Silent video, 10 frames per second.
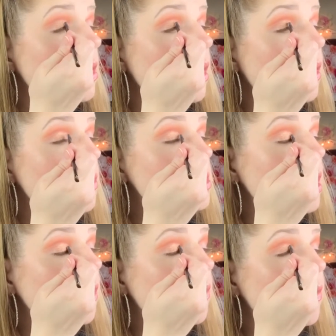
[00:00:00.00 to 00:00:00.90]
Goes
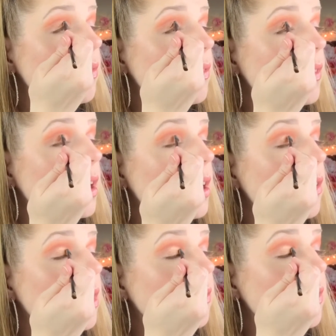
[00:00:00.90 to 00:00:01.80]
on
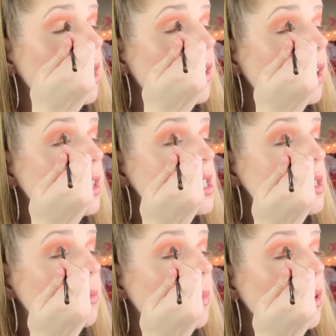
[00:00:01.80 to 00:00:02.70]
very, very
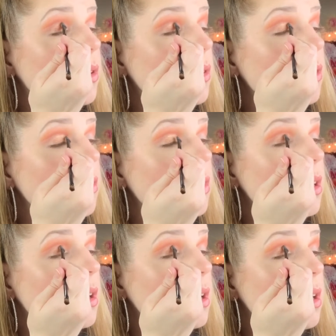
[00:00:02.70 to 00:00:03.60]
smooth.
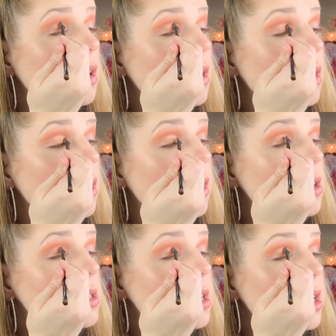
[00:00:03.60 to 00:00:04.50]

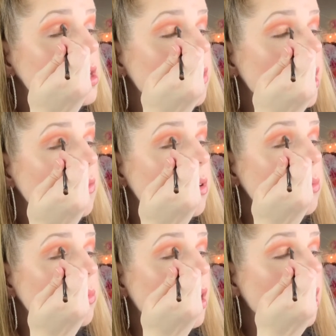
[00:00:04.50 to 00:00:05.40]
I don't have
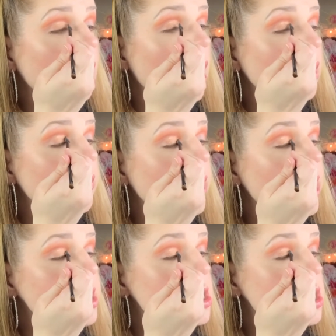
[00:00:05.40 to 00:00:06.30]
a lot of
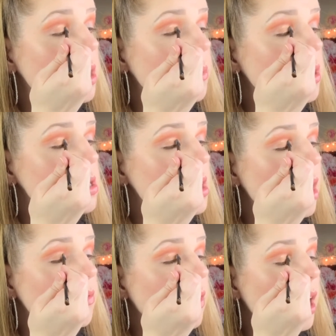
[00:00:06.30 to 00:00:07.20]
nice shimmers.
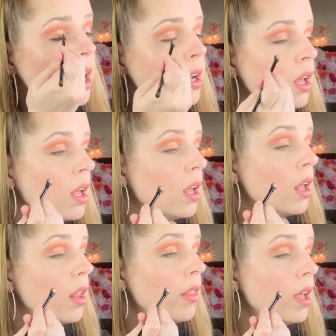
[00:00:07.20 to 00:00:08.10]
I find
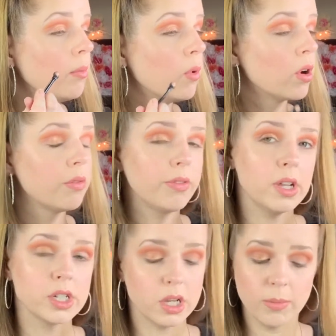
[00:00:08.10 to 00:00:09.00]
the
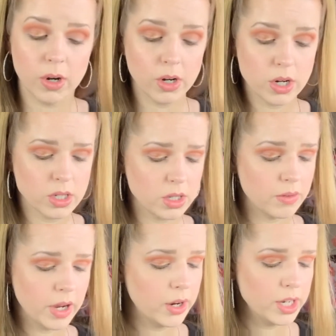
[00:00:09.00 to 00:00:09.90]
Morphe shimmers, they're
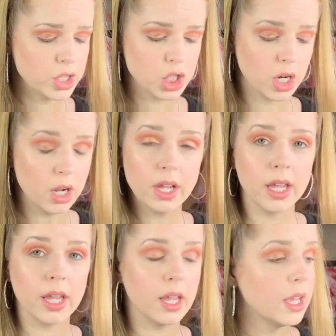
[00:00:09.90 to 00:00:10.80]
very
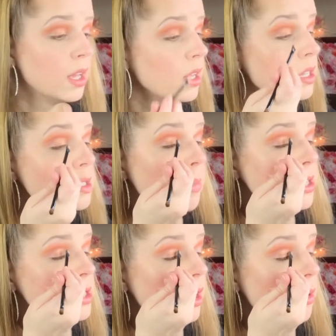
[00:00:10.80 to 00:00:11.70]
chunky,
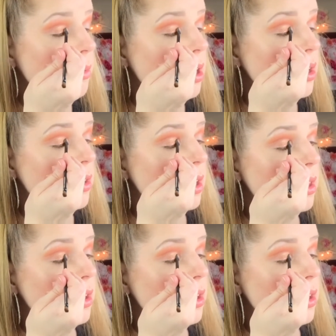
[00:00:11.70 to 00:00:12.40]
especially the ones in